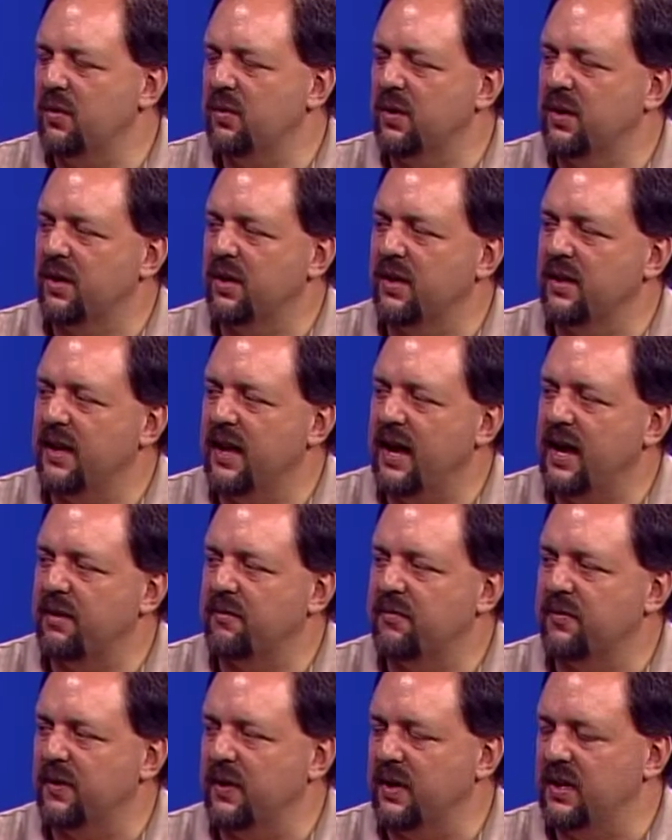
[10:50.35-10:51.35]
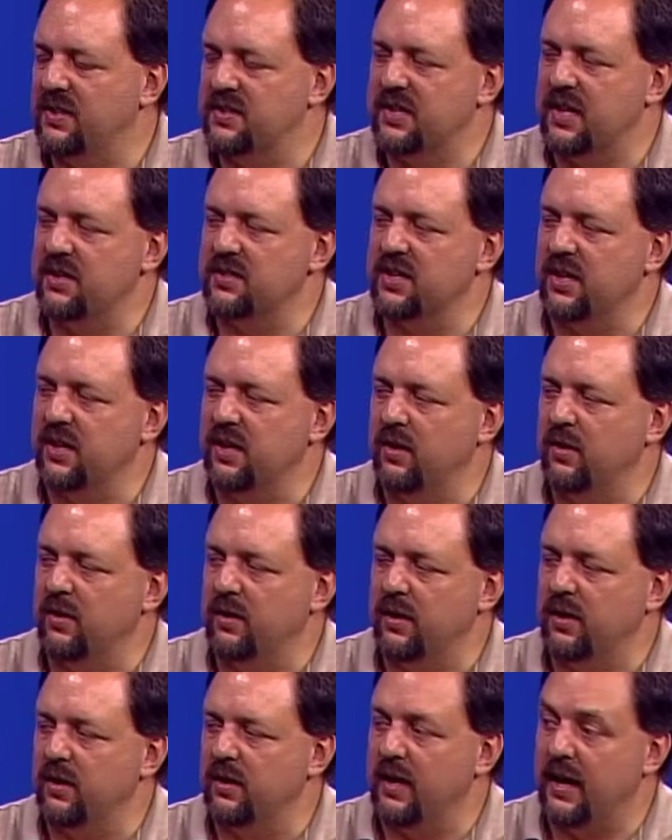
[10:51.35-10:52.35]
learn a lot from. It sounds like you
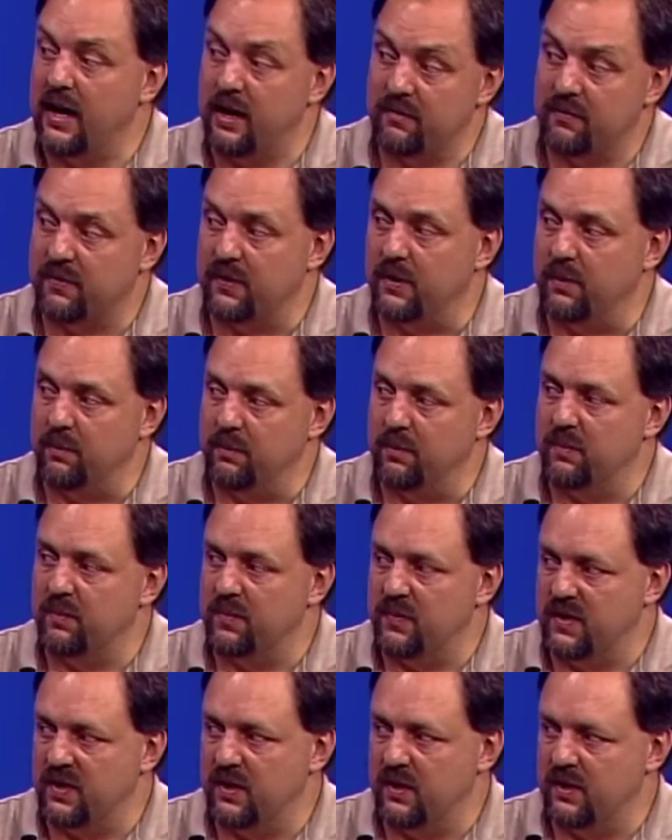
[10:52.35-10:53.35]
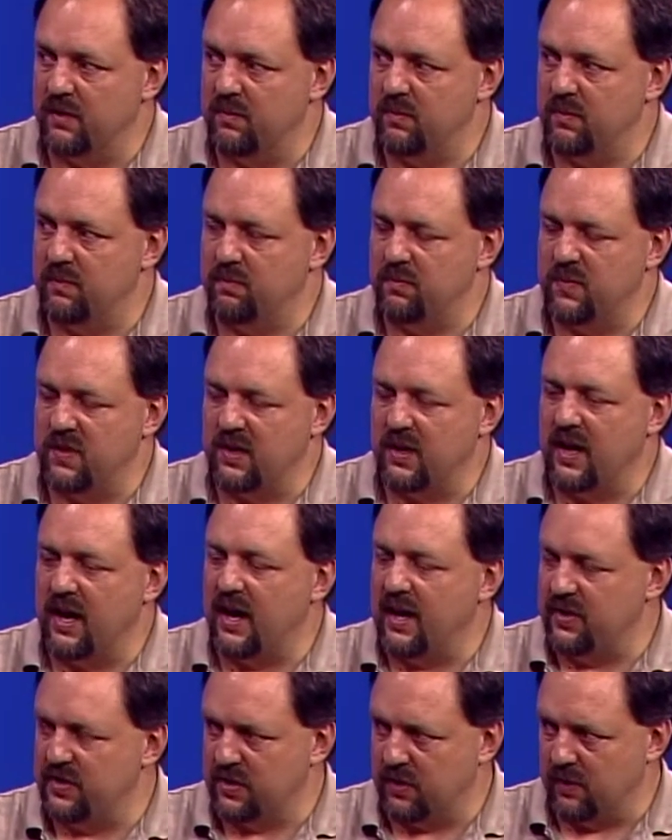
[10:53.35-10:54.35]
learn a lot from the
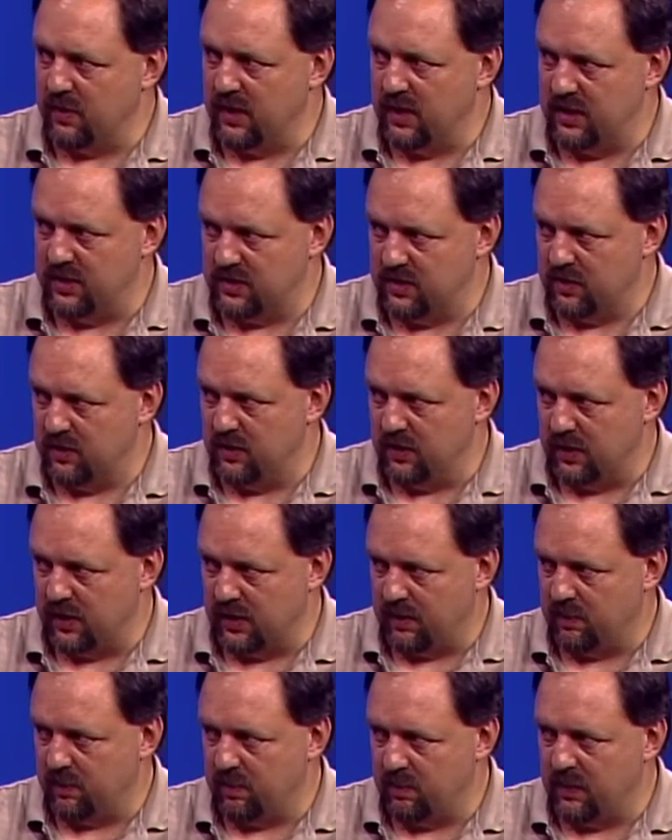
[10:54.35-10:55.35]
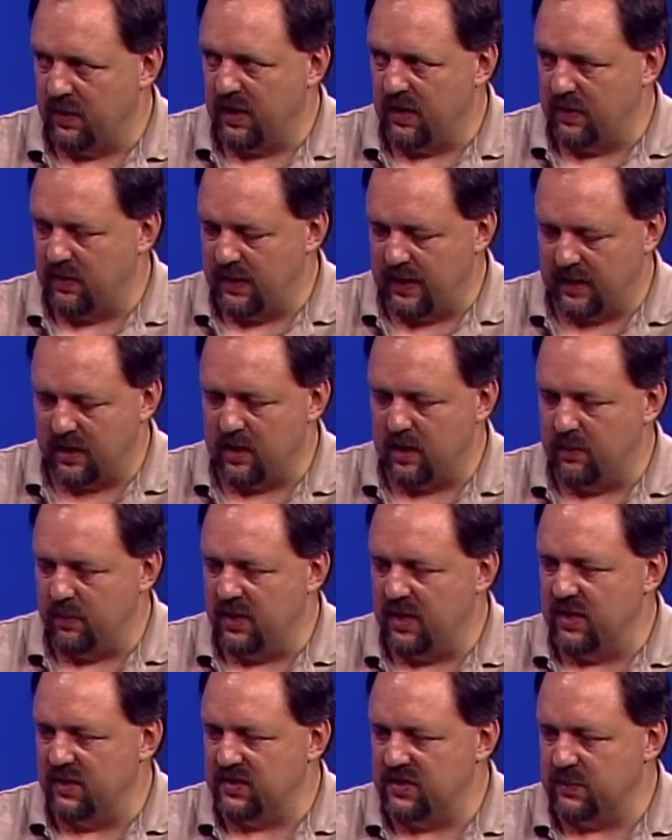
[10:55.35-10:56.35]
guys who are on tour that come
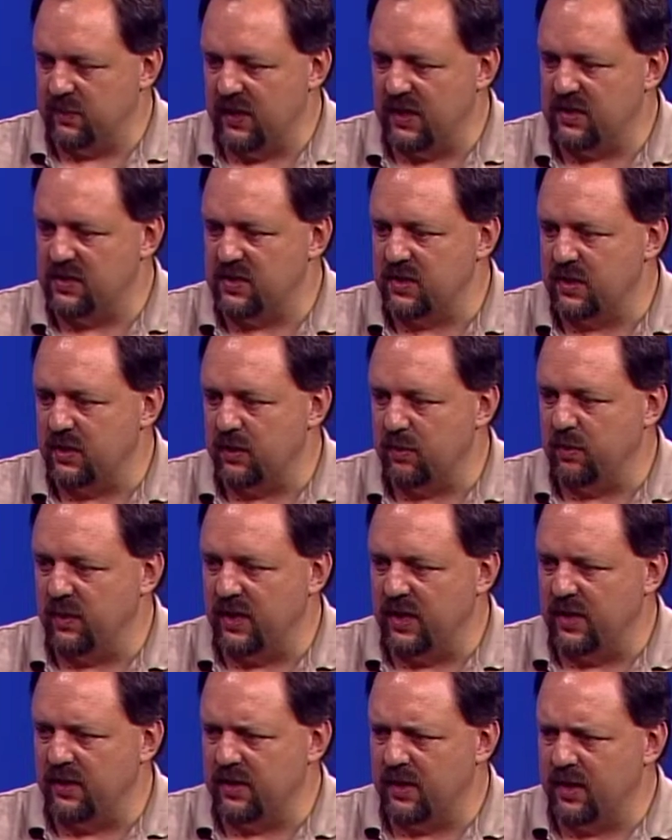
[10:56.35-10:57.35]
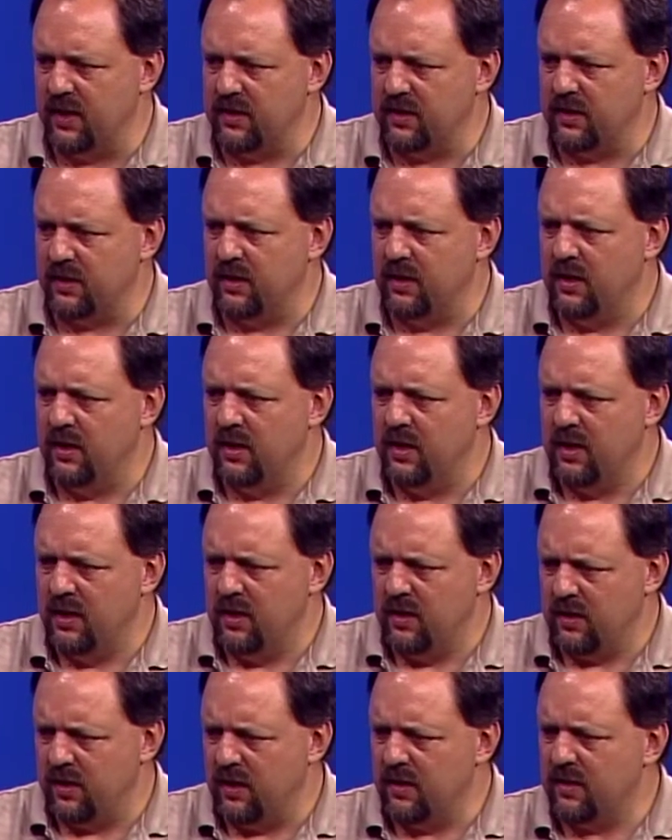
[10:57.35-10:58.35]
in and speak to you. But on the other
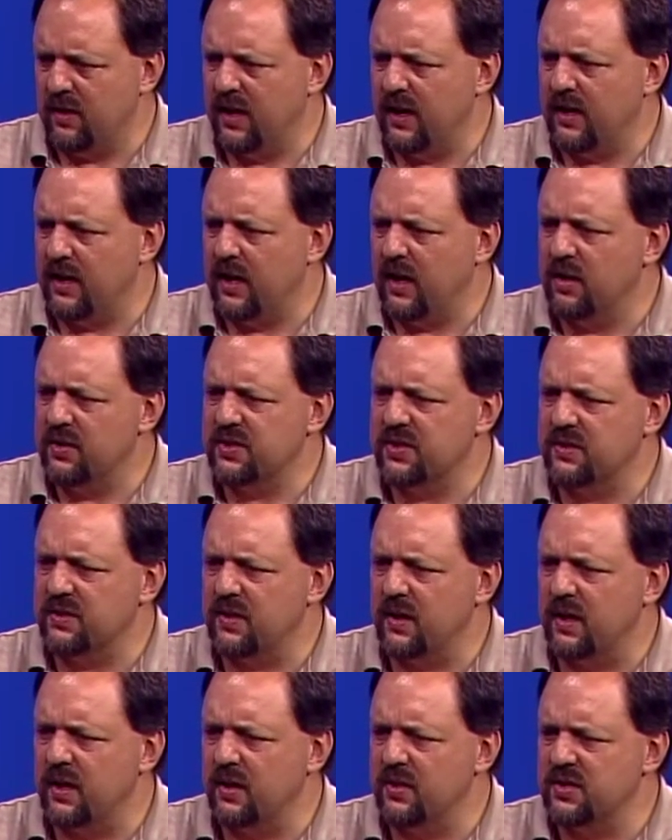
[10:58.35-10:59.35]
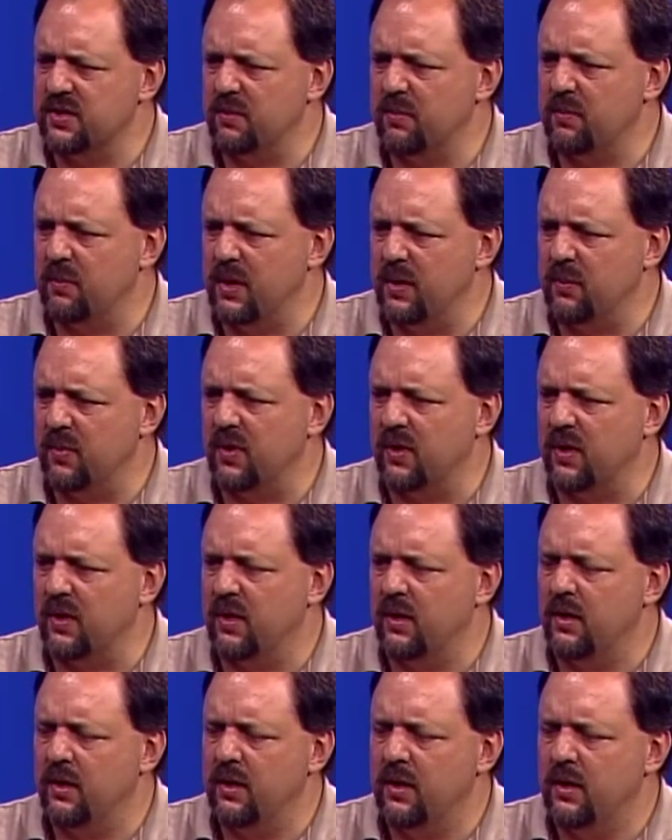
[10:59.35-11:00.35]
hand, I also
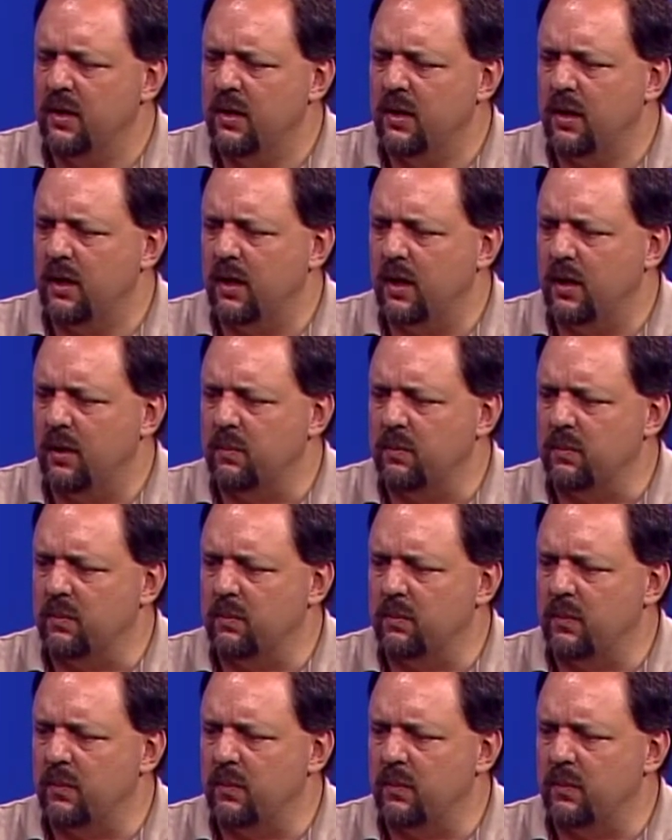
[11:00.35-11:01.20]
remember the